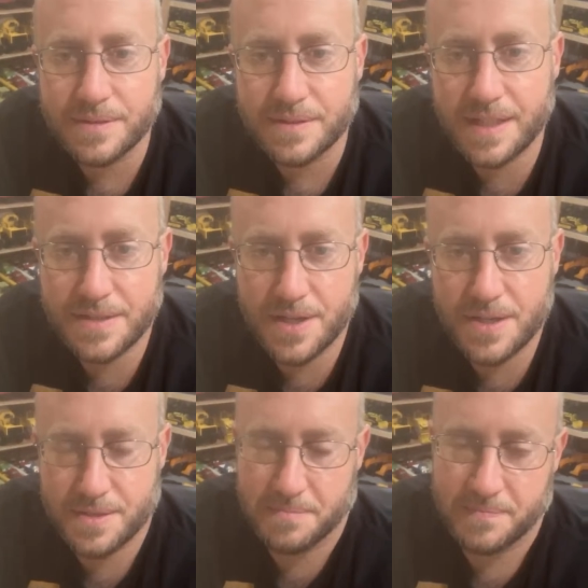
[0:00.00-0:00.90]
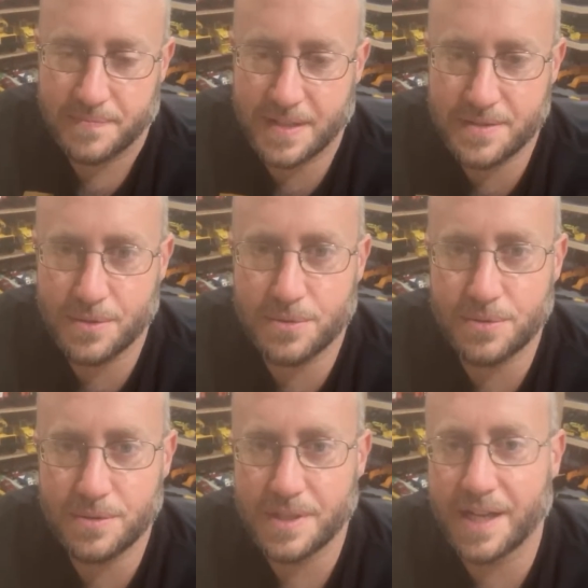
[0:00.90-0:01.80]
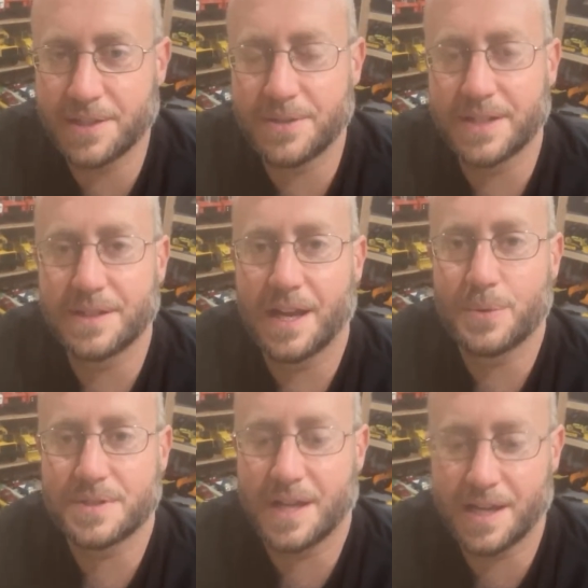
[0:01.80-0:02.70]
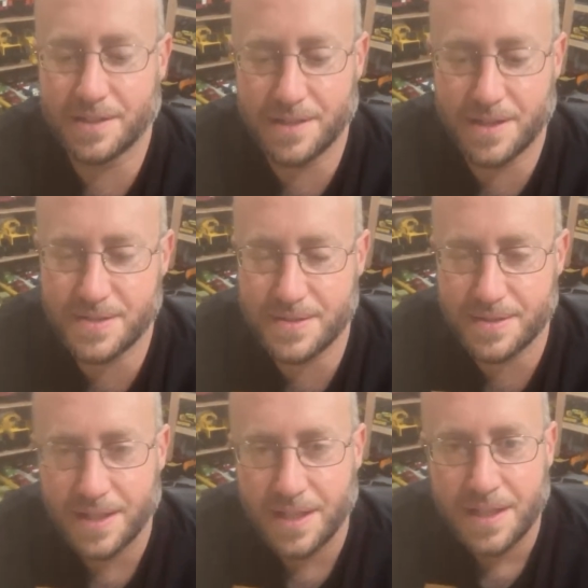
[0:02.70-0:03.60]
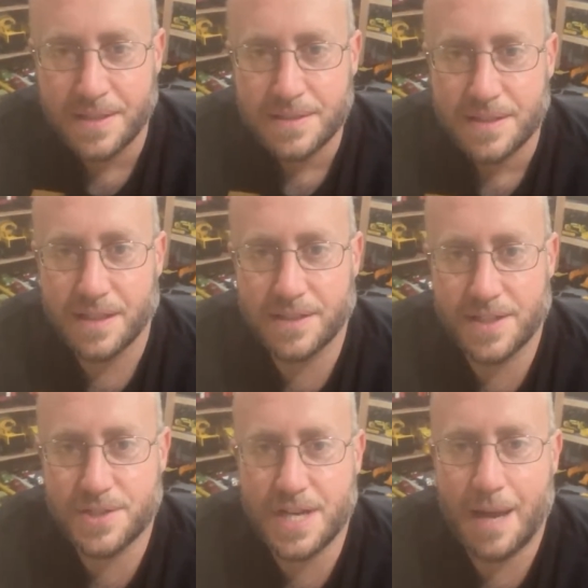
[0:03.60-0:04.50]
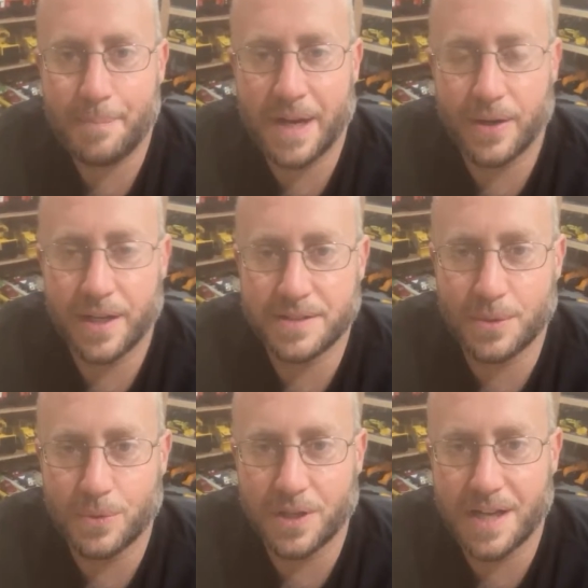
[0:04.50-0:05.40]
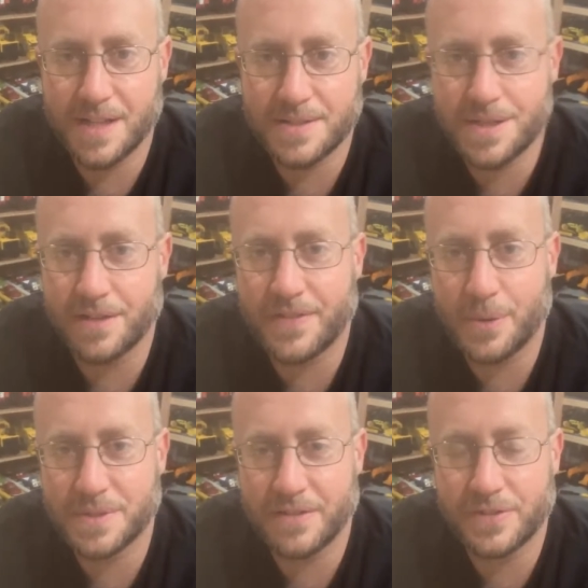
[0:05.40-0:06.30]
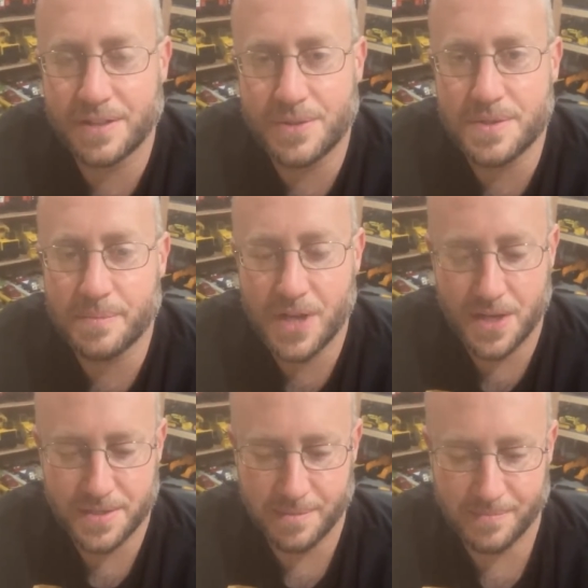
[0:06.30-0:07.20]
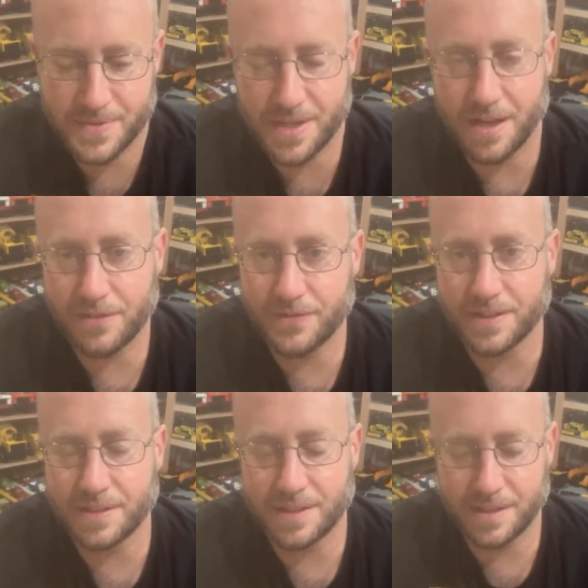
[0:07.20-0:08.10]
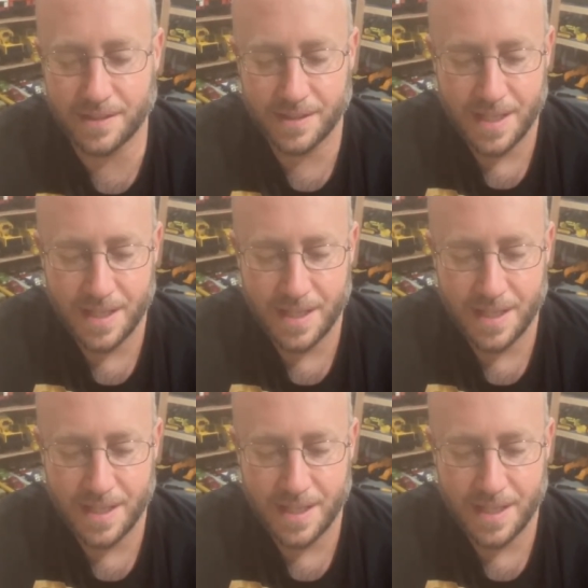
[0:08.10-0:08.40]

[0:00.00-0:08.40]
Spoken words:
That's awesome. That's so cool. I know. I wish I had a nice shop area to work on stuff. I would definitely do some custom stuff, and